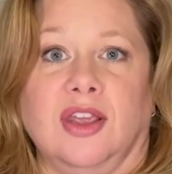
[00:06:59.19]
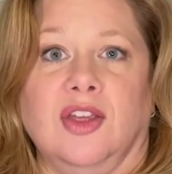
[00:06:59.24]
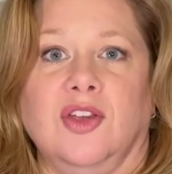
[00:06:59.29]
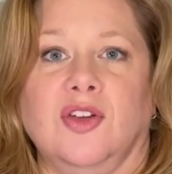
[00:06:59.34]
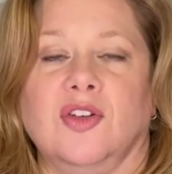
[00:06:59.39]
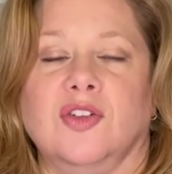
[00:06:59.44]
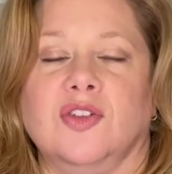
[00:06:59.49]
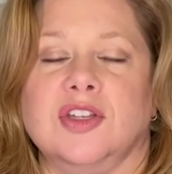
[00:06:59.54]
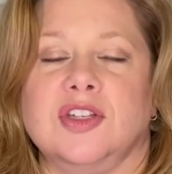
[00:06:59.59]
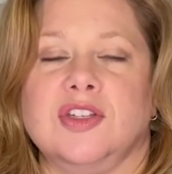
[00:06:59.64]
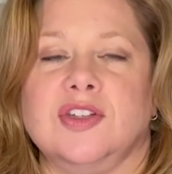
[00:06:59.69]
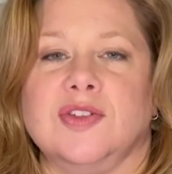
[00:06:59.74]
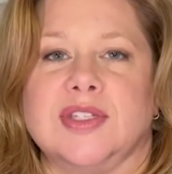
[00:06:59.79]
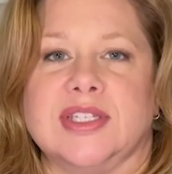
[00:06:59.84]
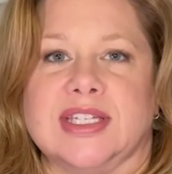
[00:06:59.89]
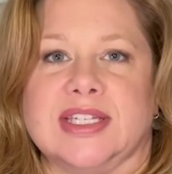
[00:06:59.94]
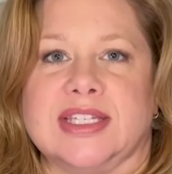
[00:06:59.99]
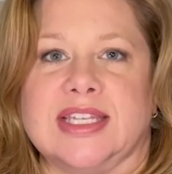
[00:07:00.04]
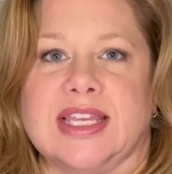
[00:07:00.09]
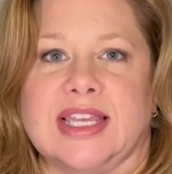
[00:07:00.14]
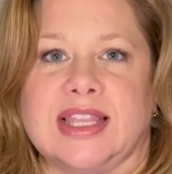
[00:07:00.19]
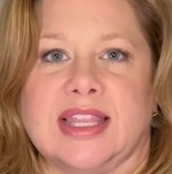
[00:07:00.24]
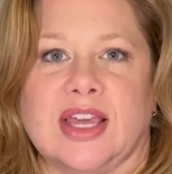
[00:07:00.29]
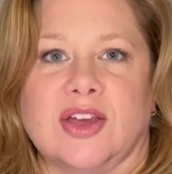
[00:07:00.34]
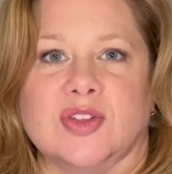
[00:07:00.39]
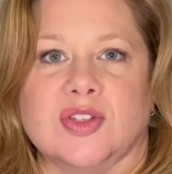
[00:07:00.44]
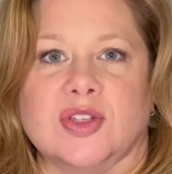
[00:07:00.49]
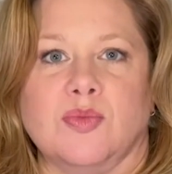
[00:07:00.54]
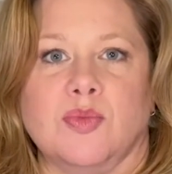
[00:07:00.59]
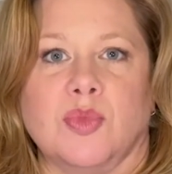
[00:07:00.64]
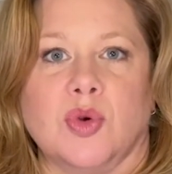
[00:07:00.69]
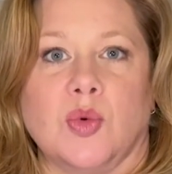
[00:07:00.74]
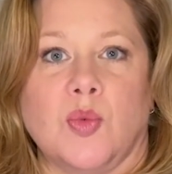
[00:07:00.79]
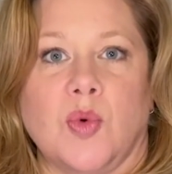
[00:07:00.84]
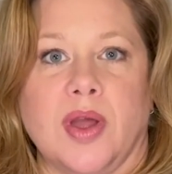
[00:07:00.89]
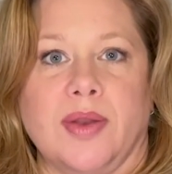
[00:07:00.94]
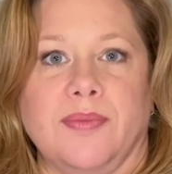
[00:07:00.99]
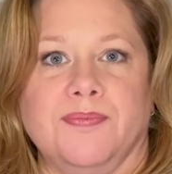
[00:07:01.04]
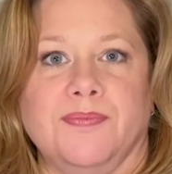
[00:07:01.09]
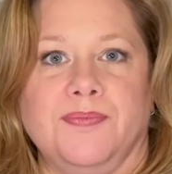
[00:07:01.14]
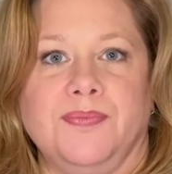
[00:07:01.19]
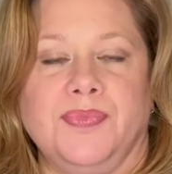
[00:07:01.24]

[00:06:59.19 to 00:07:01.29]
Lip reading: You can only do $16,000 per one.